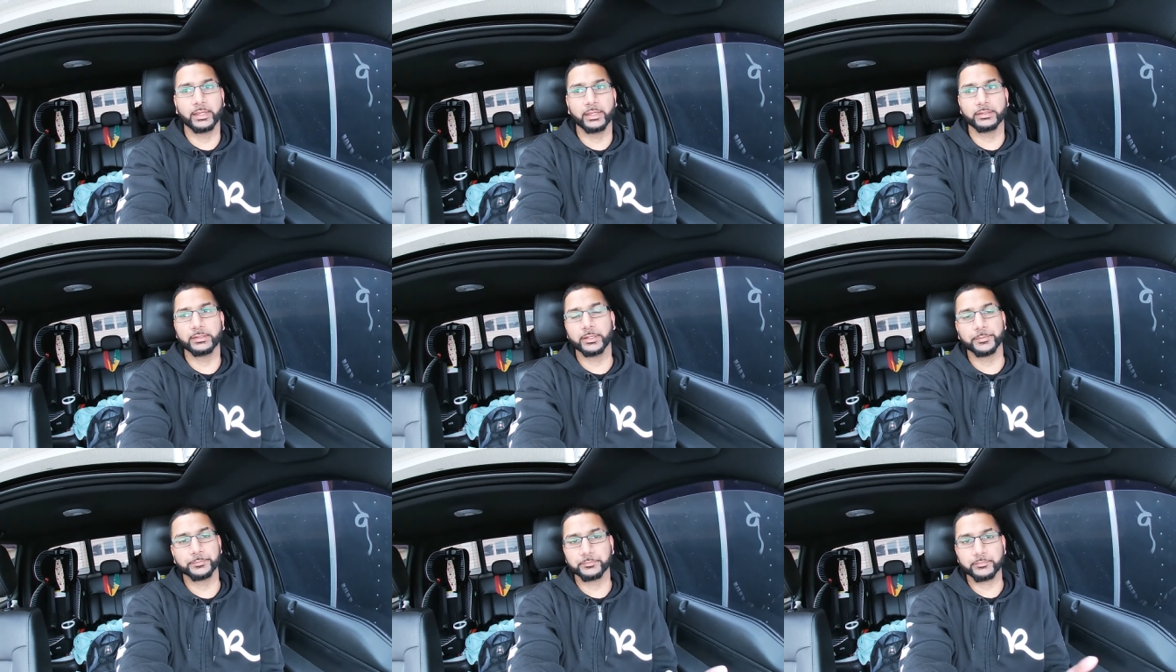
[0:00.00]
and
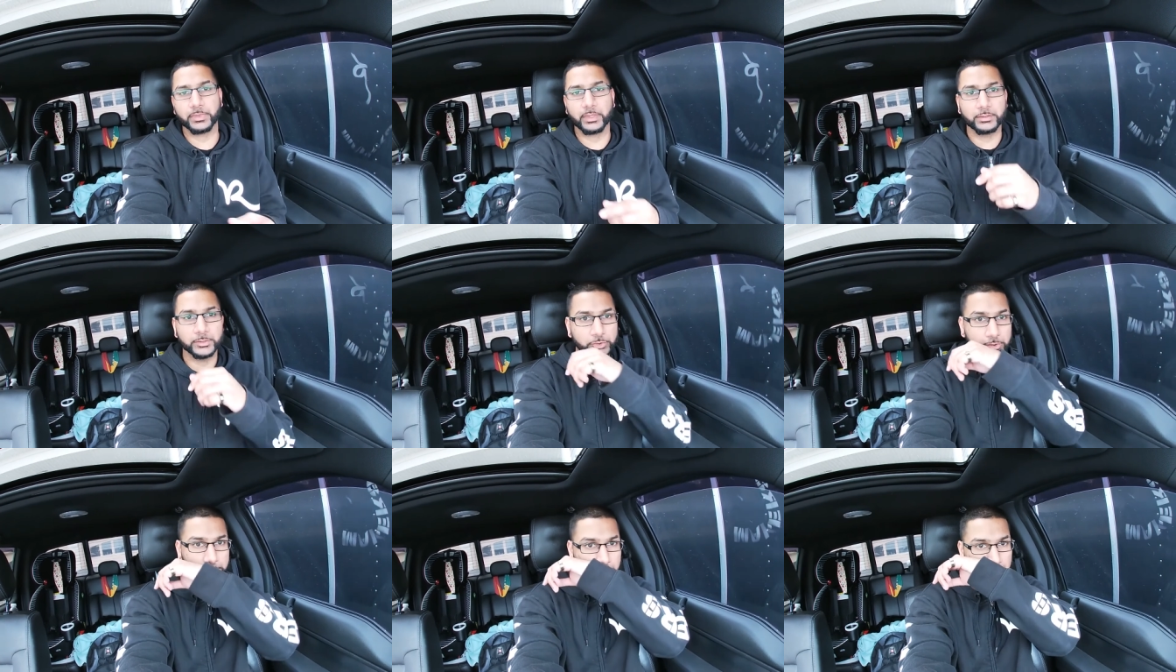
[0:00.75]
yeah, the
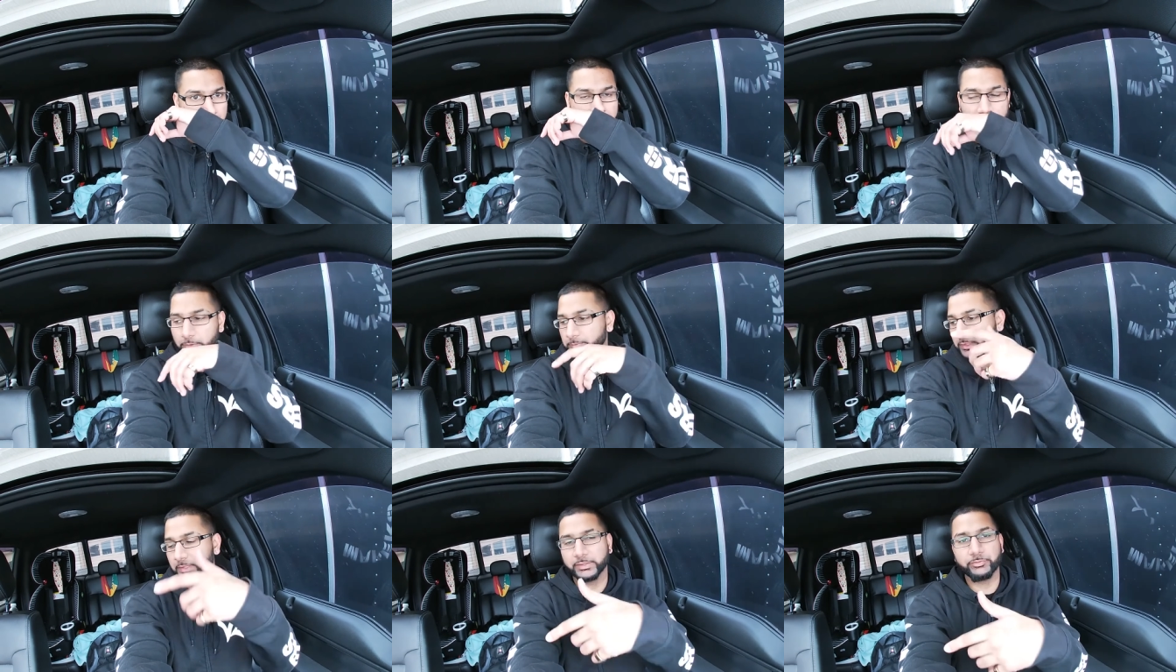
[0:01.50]
shirts are great. So I'm
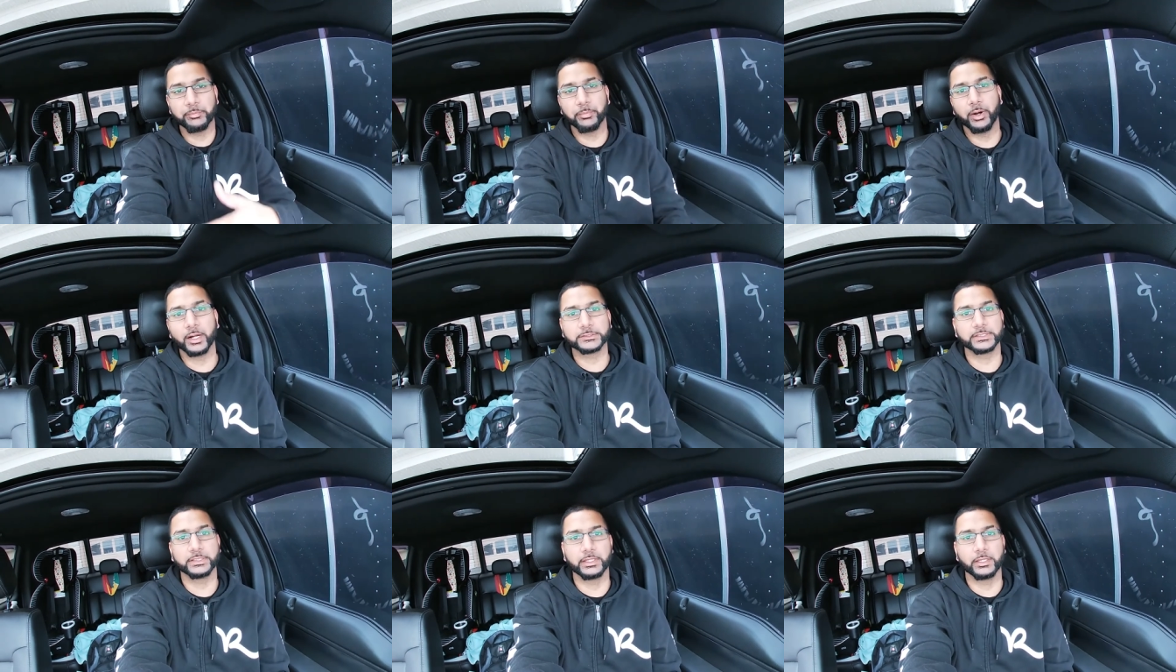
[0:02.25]
just gonna leave the
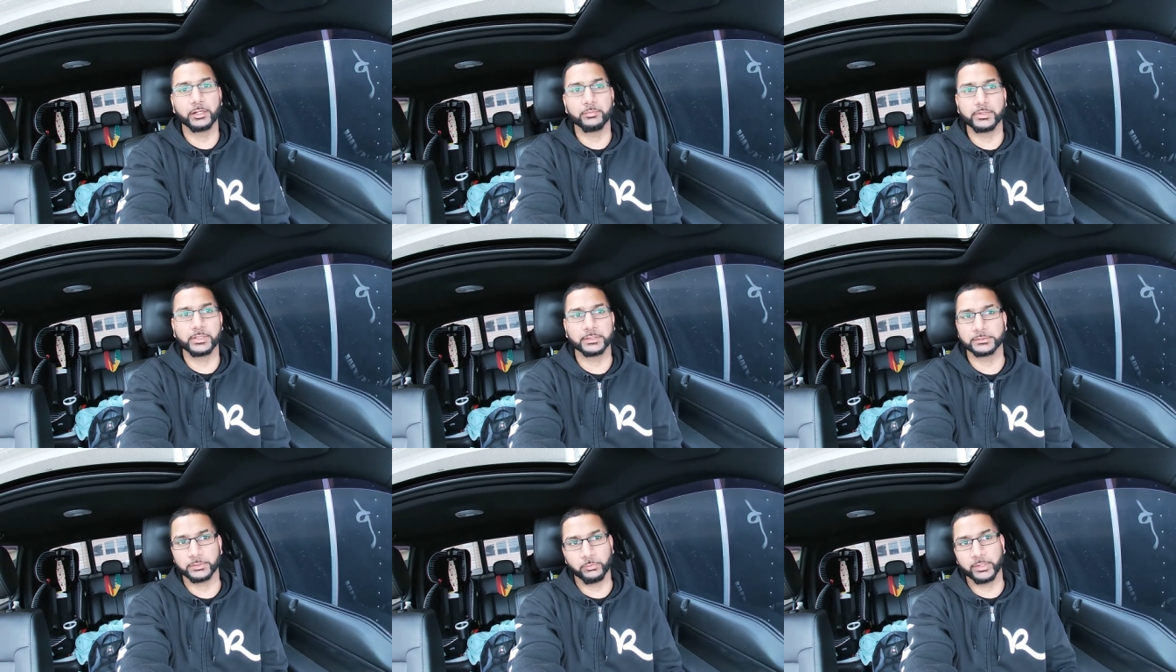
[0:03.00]
box in here
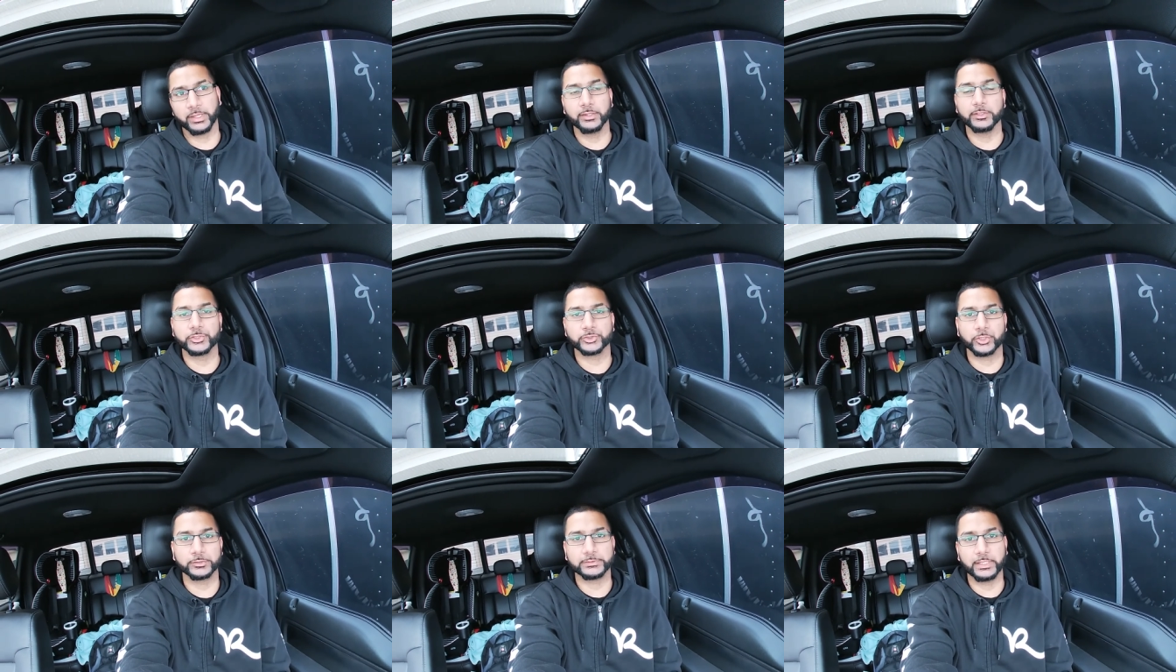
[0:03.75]
because I want to get these
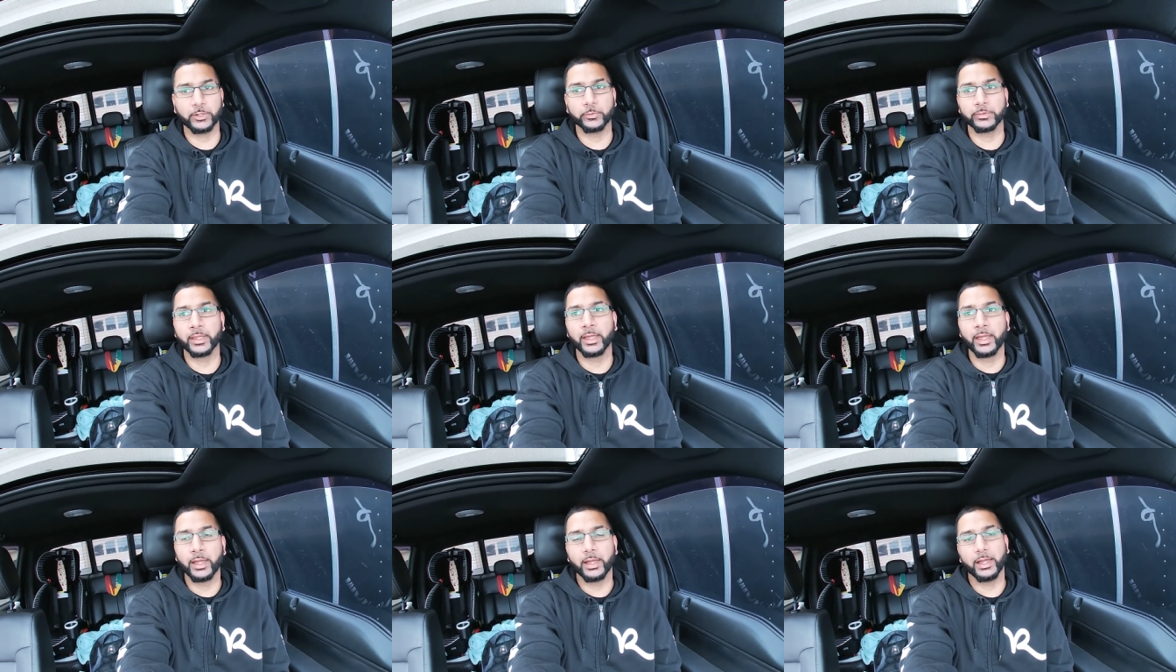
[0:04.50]
shirts out
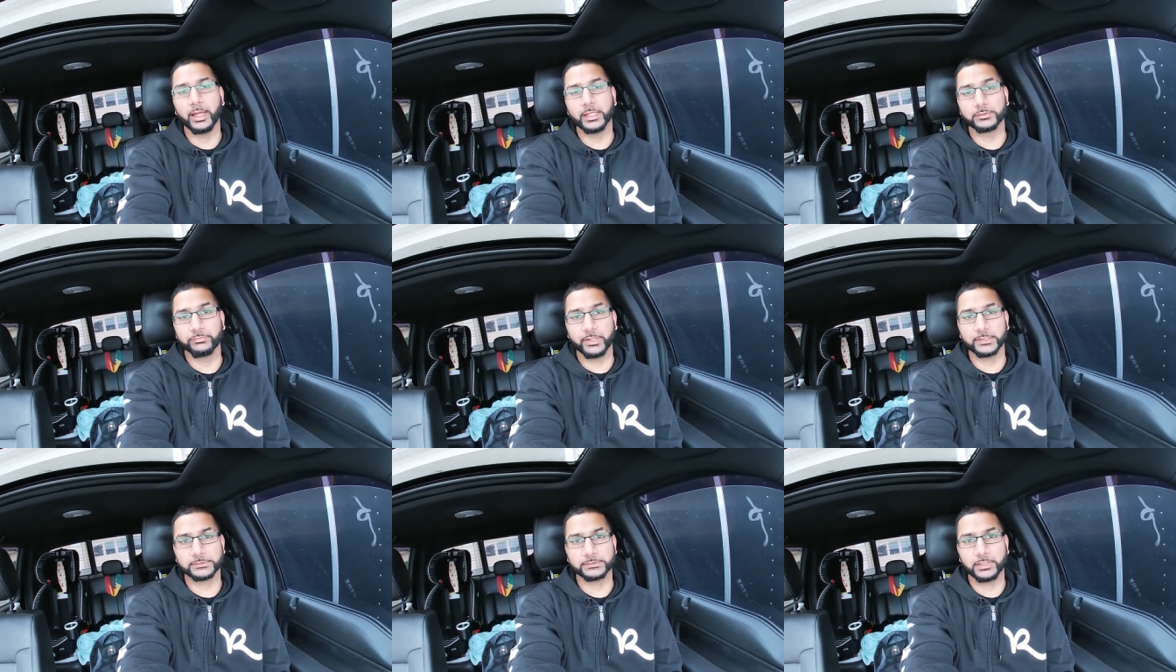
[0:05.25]
as
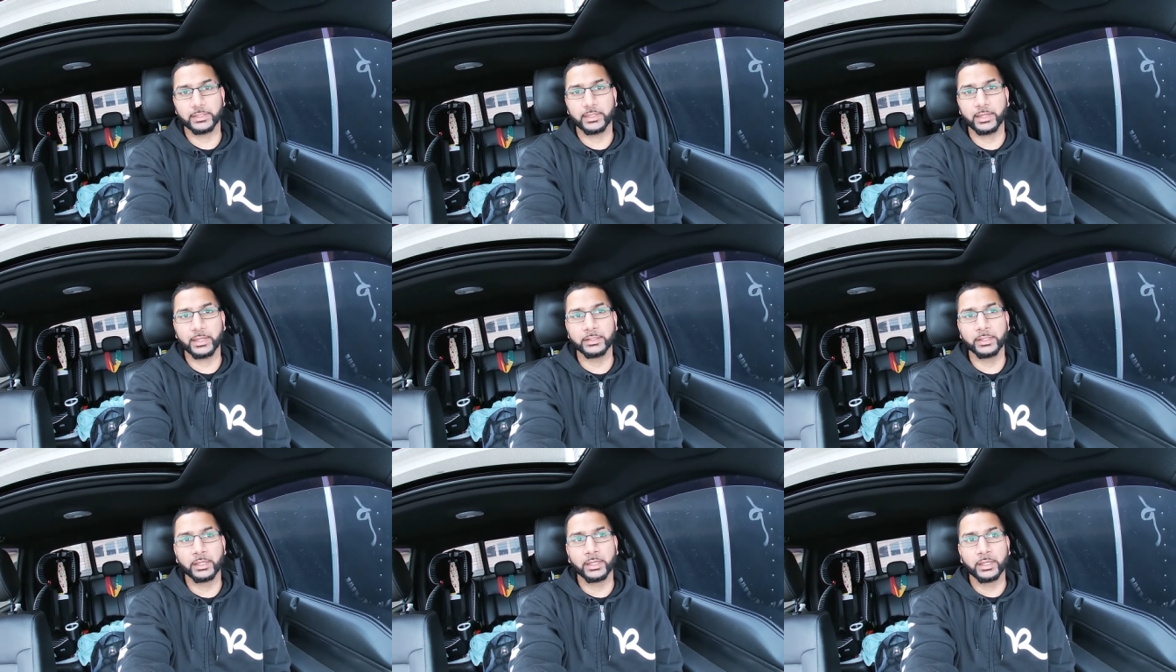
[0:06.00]
fast as I
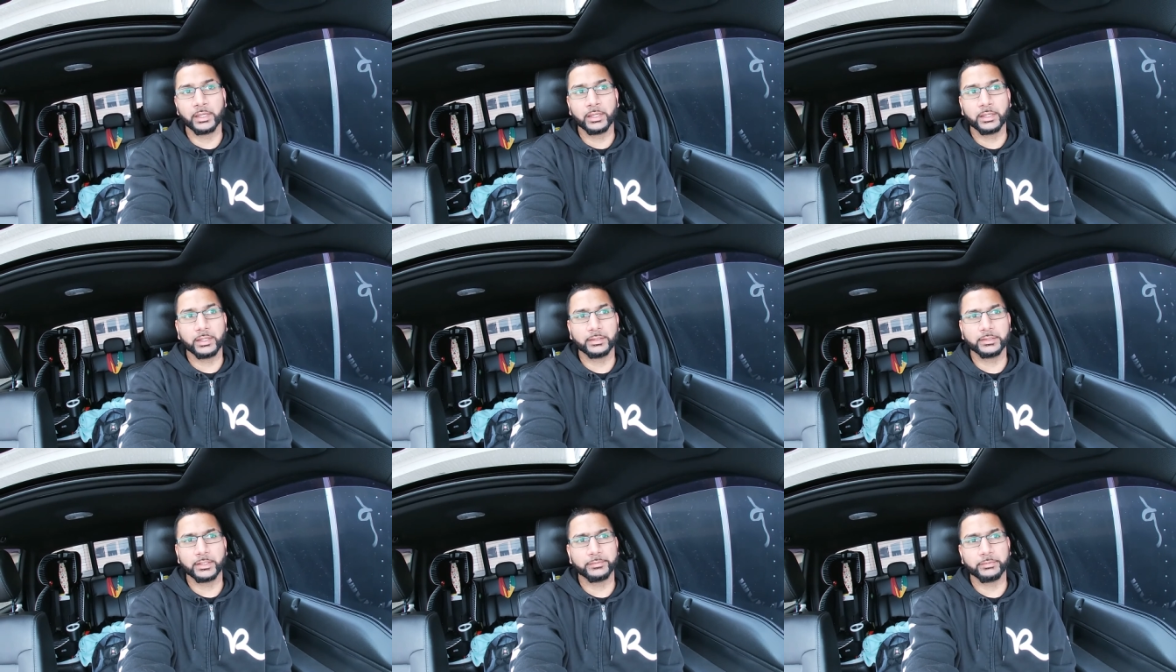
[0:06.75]
can.
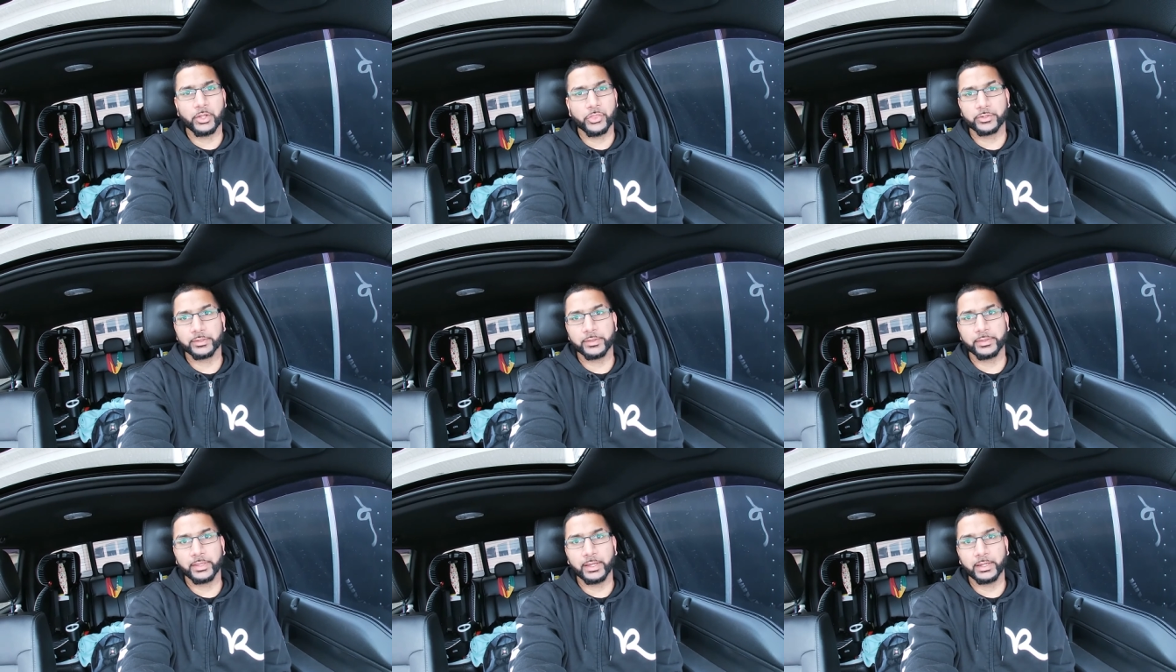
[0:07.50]
And yeah, other
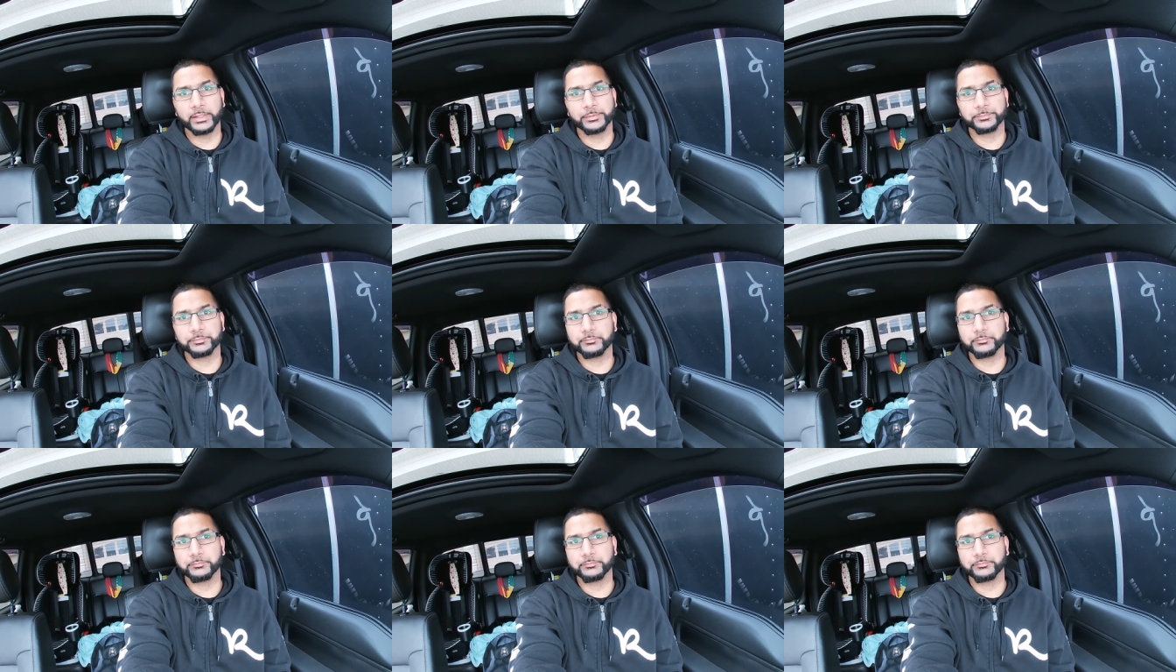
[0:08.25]
than that,